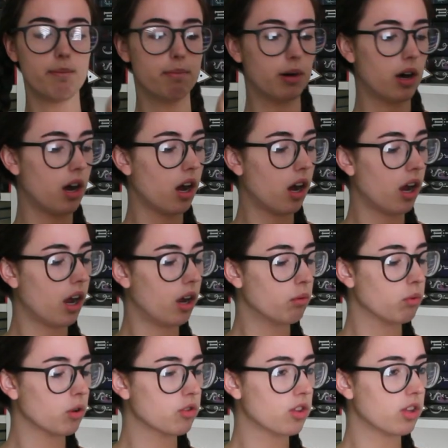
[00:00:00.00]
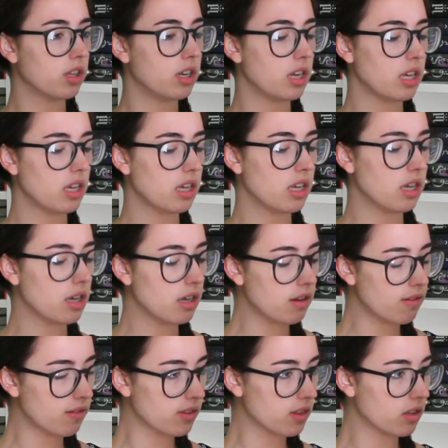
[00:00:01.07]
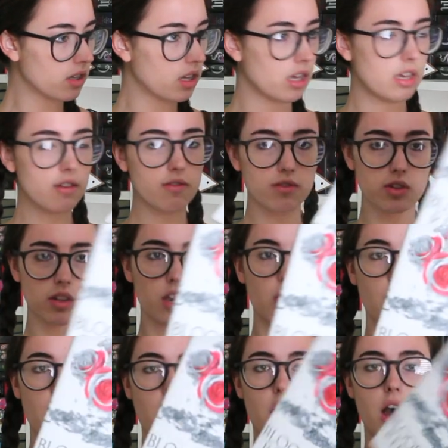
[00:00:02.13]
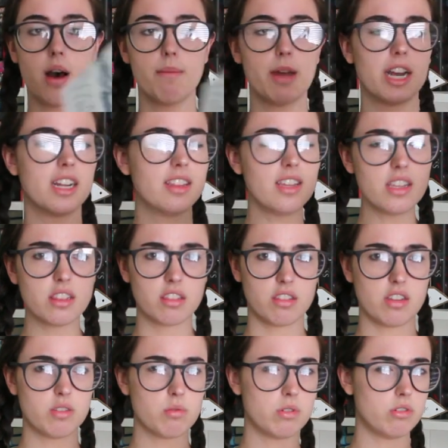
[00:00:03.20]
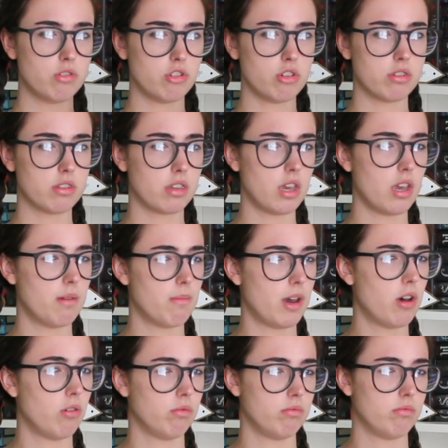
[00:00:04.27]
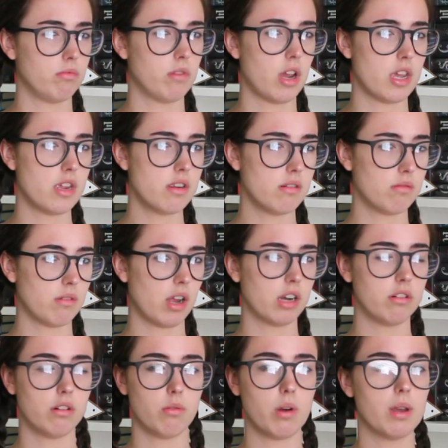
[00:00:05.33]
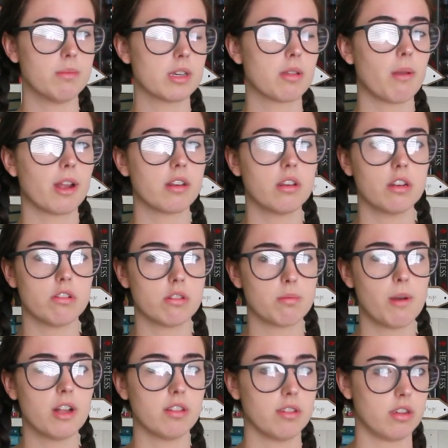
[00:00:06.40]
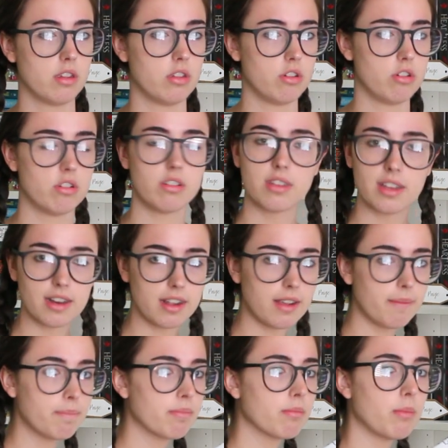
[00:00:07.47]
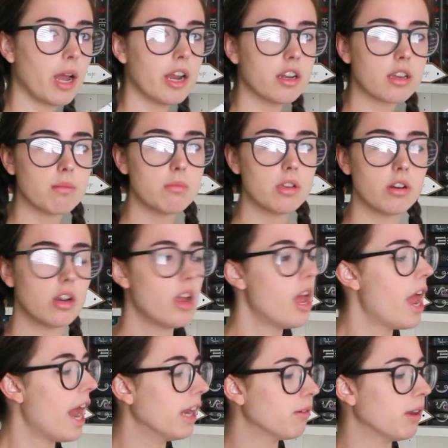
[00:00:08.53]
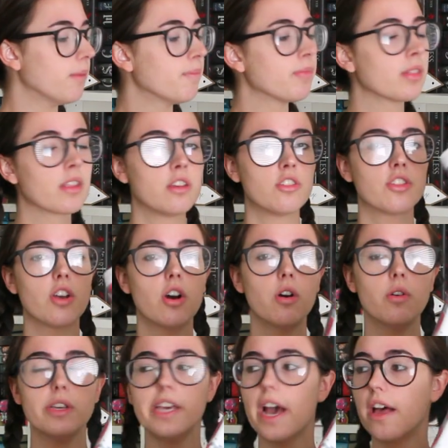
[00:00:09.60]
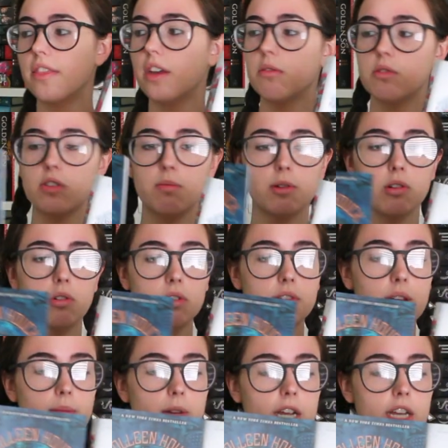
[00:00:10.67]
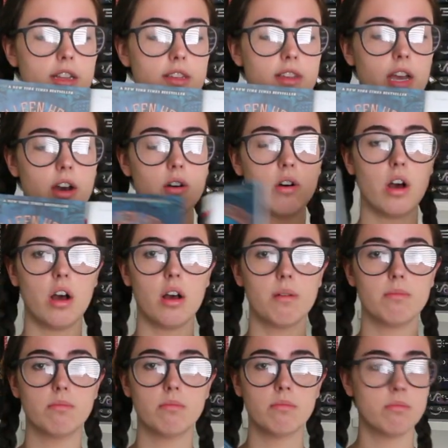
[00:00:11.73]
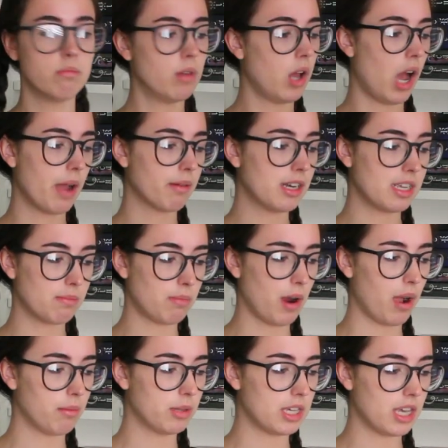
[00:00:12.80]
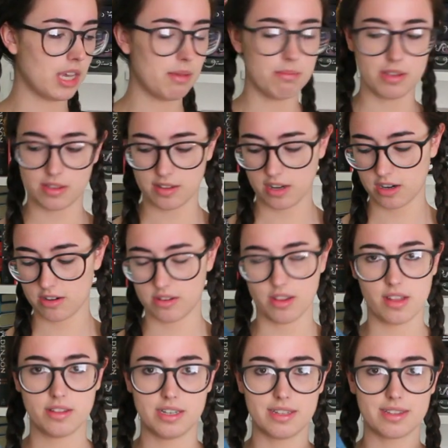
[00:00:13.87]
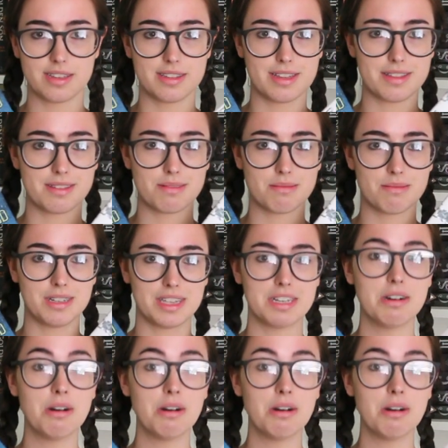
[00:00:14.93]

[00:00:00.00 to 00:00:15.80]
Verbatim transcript: by Rosalyn Eves, Eves? Um, and I think this one just came out, right? I don't know why I'm expecting a response because you're sitting behind a computer. Anyway, so yeah, that was super cool of them to hand these out. Um, I'm going to probably keep the stickers on these because that's really